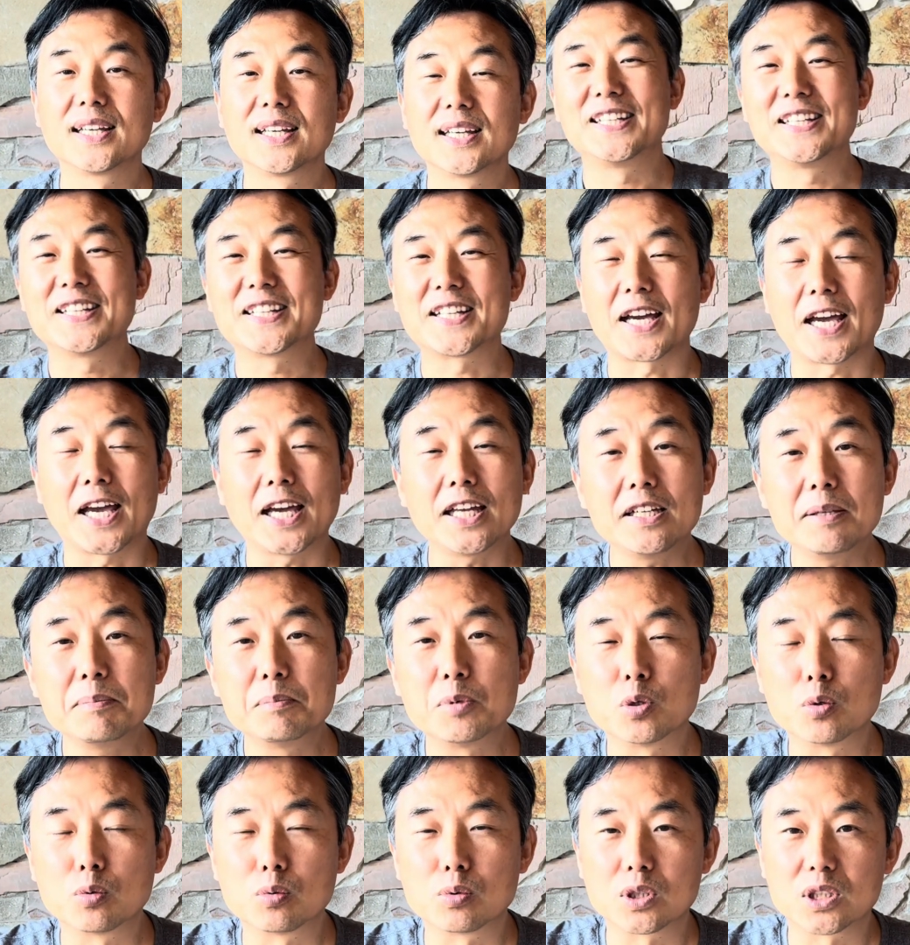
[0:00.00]
In the
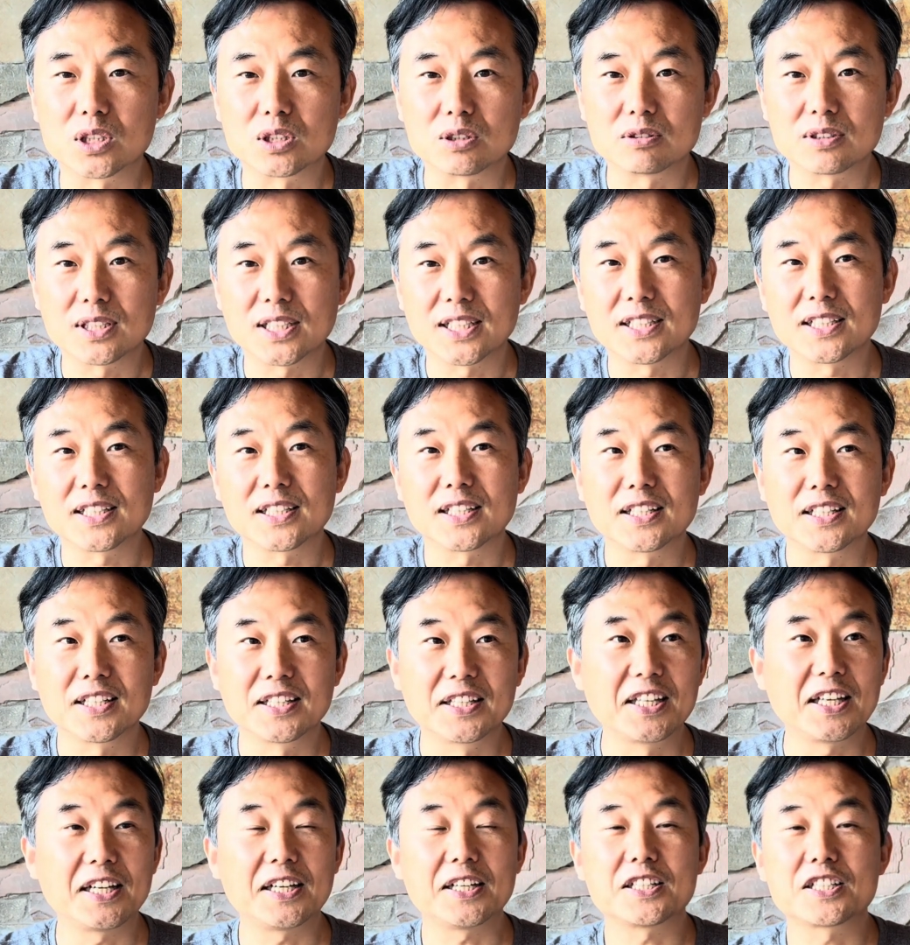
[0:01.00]
animal world,
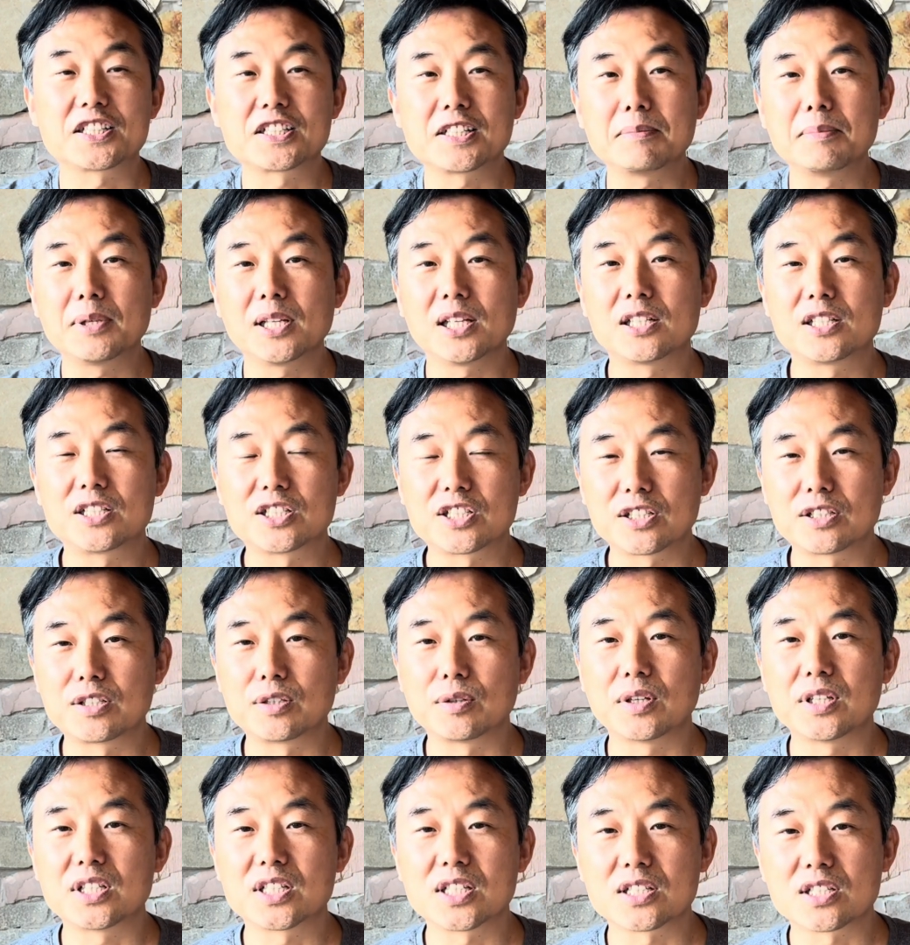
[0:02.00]
there are similar
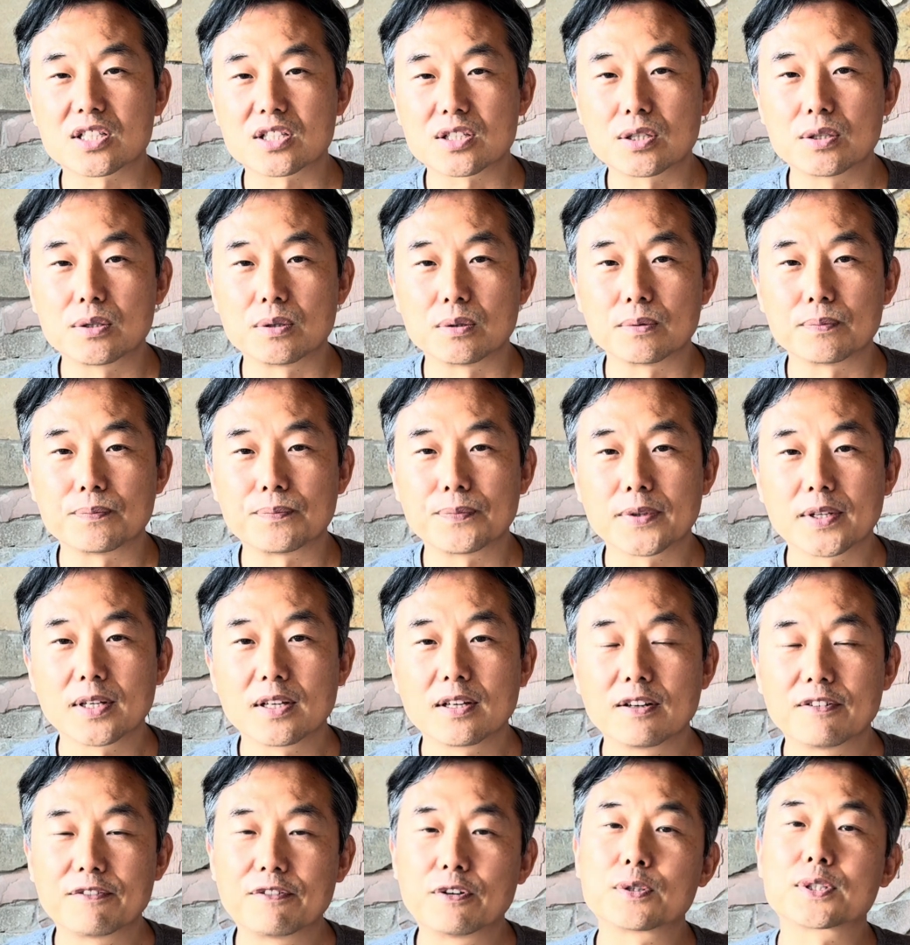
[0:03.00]
situations too.
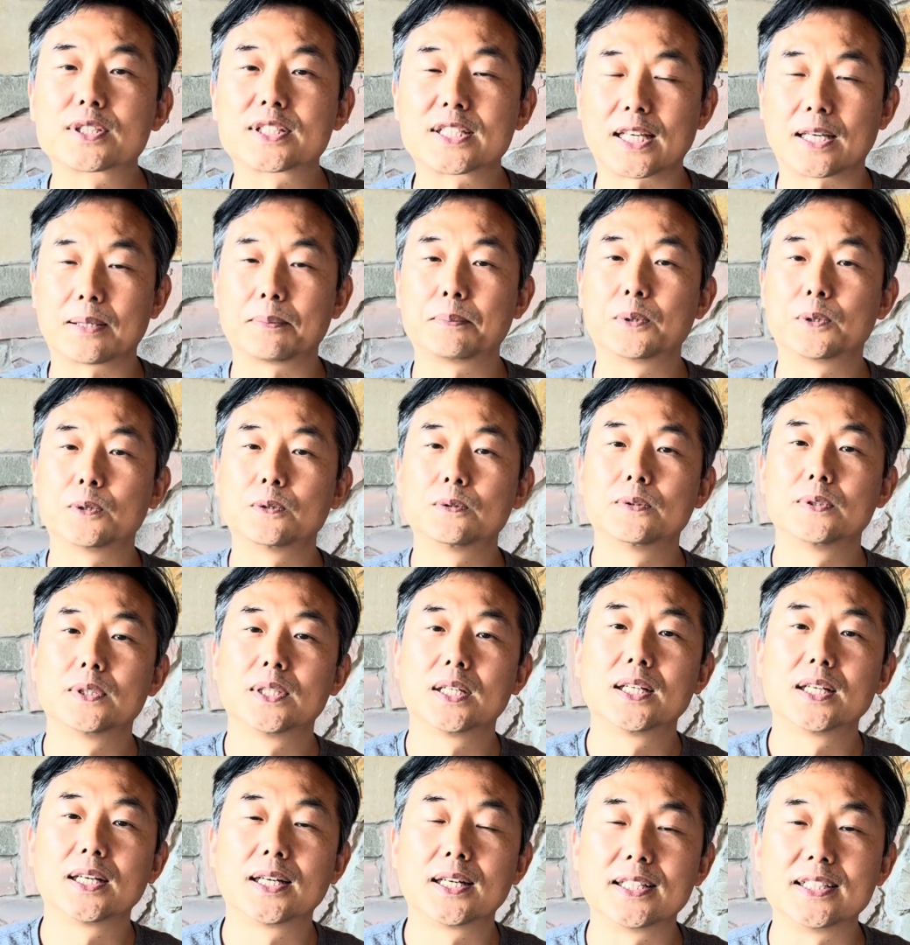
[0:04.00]
For example,
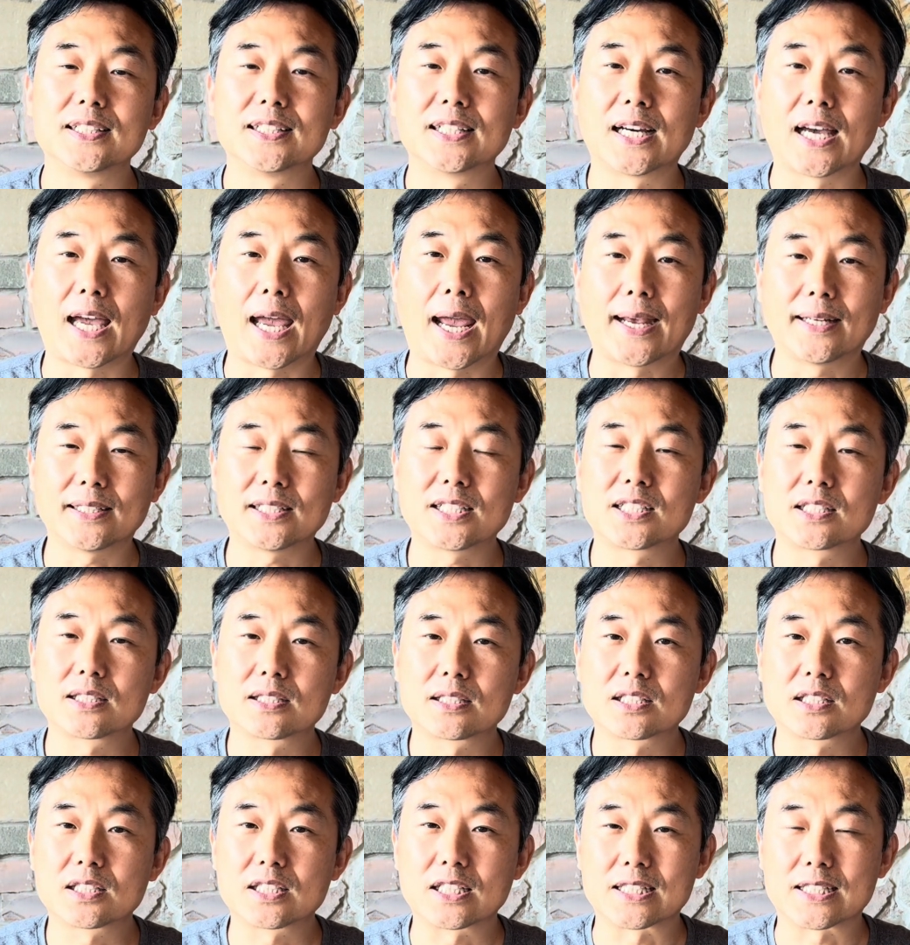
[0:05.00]
in an ant
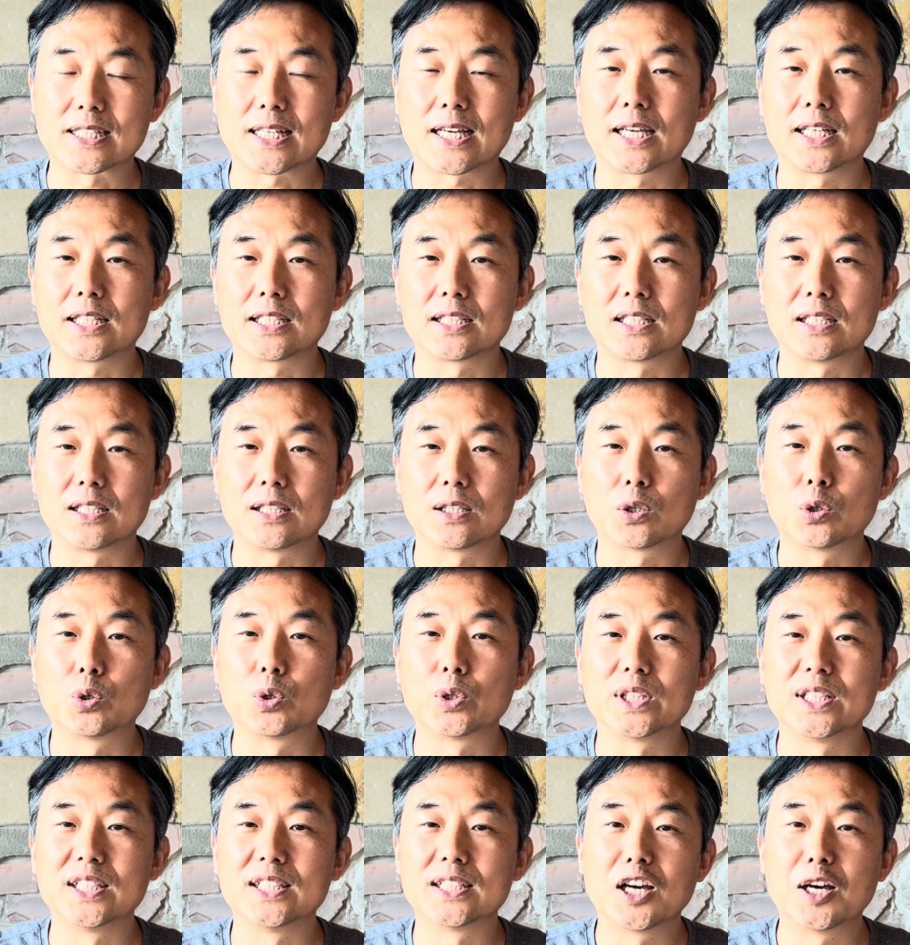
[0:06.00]
society
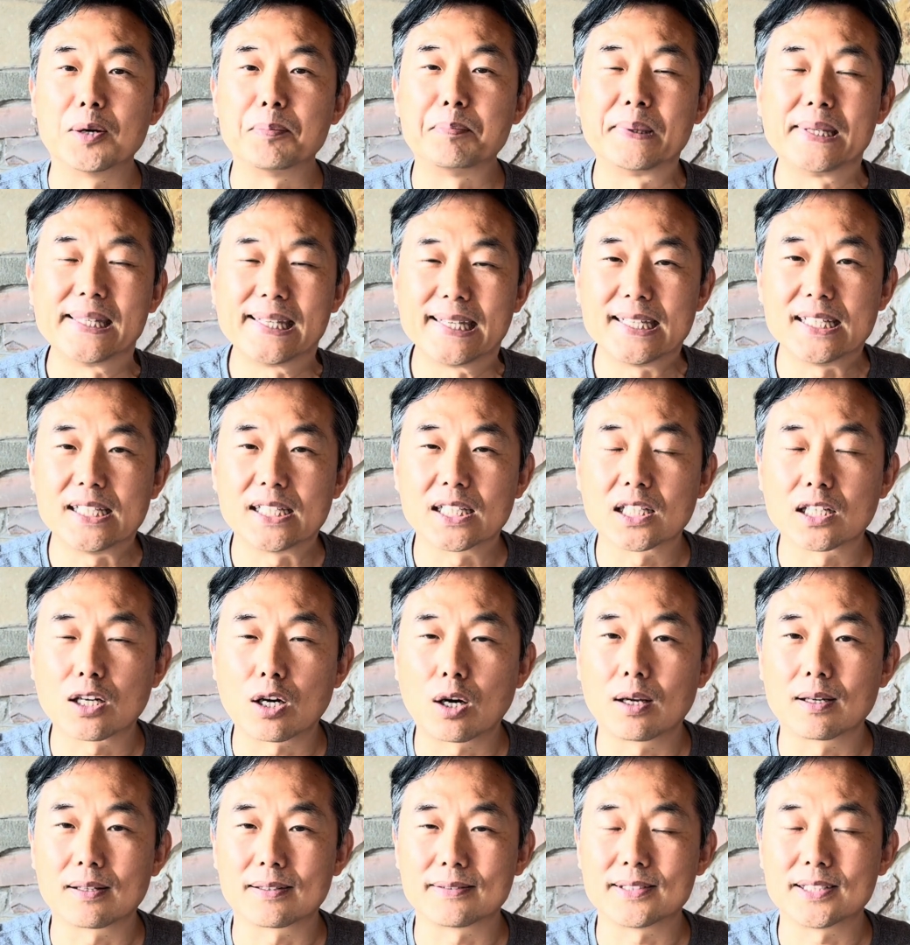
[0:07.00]
or in a bee
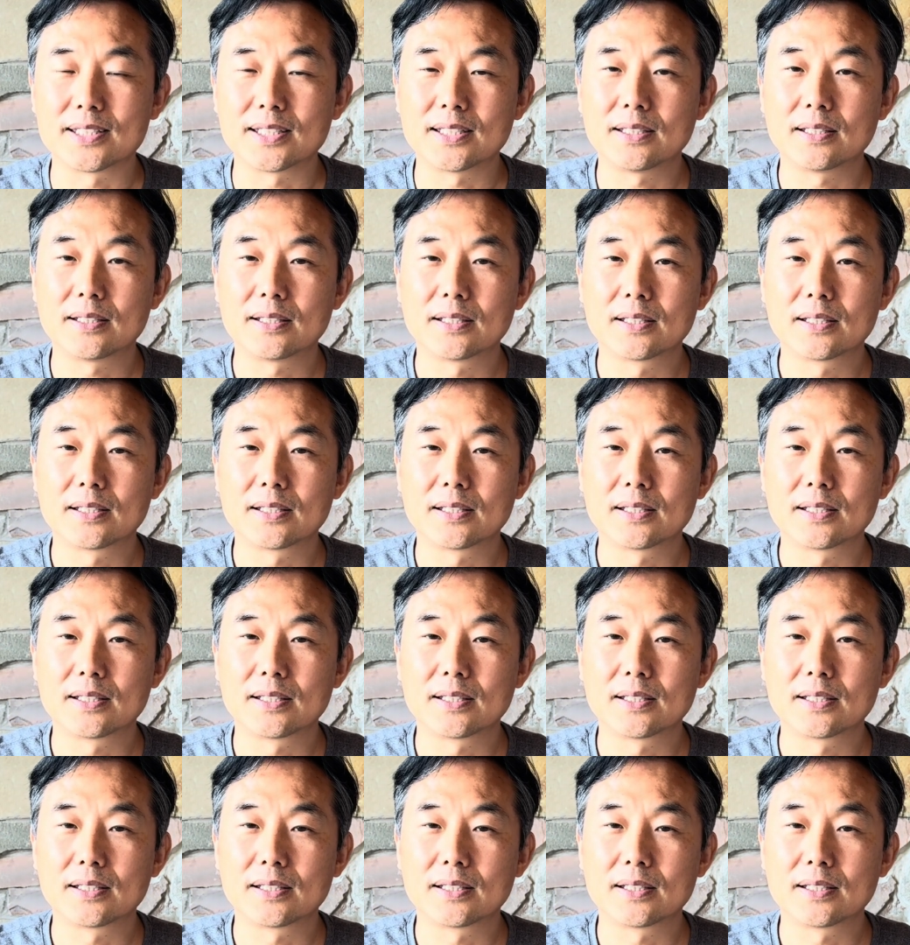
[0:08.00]
colony.